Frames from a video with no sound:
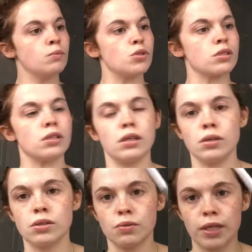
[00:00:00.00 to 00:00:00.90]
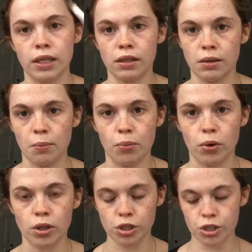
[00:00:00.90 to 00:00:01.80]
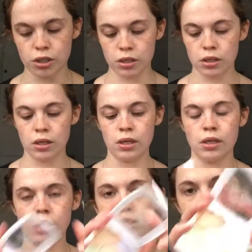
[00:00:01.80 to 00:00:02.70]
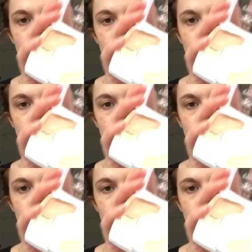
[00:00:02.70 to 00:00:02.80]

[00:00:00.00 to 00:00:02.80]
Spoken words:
just going to use a really thin brush to